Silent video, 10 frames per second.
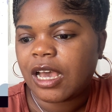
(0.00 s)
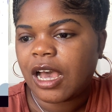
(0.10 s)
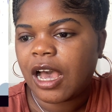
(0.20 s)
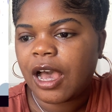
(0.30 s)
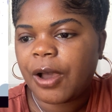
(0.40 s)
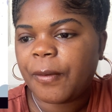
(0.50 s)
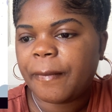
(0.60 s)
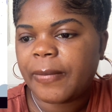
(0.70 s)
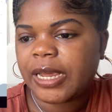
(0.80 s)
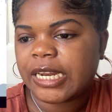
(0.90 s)
How
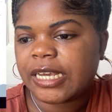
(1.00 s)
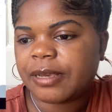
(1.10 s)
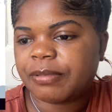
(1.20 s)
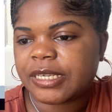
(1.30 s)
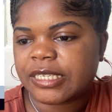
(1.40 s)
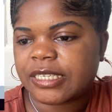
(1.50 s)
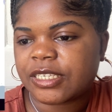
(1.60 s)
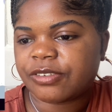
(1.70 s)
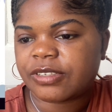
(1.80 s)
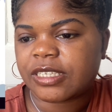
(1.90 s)
many pieces
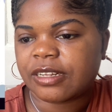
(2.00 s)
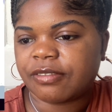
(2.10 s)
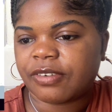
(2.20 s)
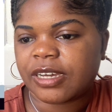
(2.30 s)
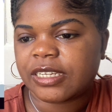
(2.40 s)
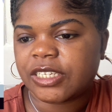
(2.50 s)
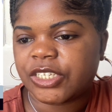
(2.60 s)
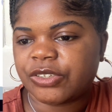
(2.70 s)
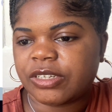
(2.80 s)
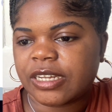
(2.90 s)
of silver did
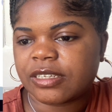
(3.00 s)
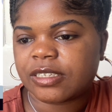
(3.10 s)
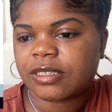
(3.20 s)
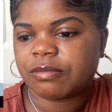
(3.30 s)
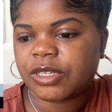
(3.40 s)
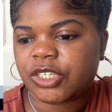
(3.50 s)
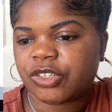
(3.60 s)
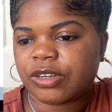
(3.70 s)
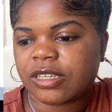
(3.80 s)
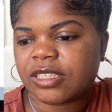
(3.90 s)
Judas
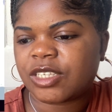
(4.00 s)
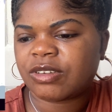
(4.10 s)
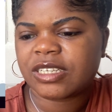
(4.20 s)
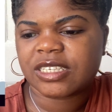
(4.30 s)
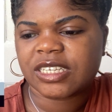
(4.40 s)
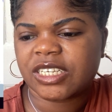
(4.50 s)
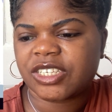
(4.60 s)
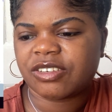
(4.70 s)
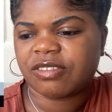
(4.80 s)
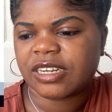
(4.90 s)
betray? This one is
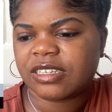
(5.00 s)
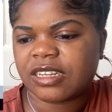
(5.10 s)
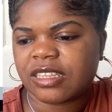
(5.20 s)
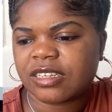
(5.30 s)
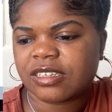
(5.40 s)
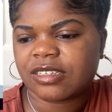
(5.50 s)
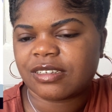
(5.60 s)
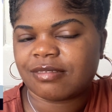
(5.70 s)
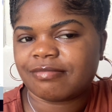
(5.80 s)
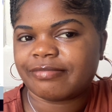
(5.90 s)
easy, right? I think
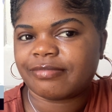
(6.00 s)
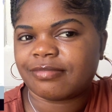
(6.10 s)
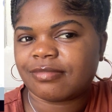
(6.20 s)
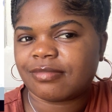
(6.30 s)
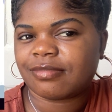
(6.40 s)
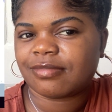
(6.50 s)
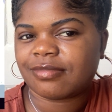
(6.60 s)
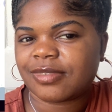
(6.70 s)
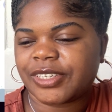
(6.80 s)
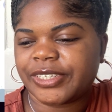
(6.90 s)

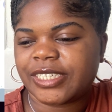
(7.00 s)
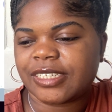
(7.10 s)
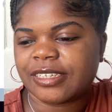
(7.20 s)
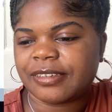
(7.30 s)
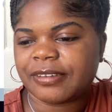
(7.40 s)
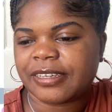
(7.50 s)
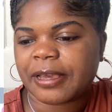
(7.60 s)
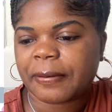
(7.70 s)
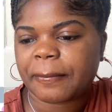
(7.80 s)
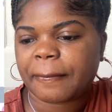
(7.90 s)
30.
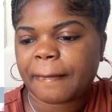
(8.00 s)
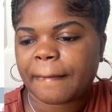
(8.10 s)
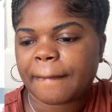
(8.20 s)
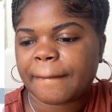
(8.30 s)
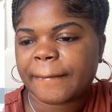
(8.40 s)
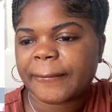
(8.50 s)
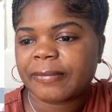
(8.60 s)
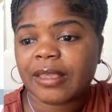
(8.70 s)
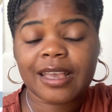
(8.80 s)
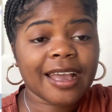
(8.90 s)
Yeah.
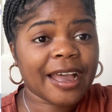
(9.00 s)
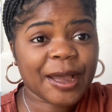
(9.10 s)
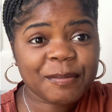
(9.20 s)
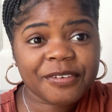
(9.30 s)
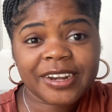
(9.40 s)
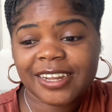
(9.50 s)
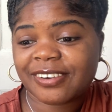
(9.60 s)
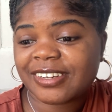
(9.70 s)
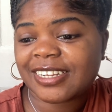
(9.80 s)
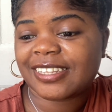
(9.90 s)
I'm really
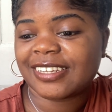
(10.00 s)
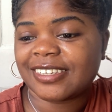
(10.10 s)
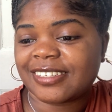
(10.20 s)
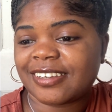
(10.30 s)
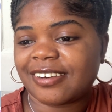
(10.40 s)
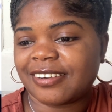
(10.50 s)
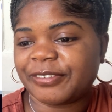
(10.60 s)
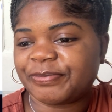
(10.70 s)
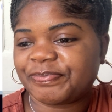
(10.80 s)
good at this, huh?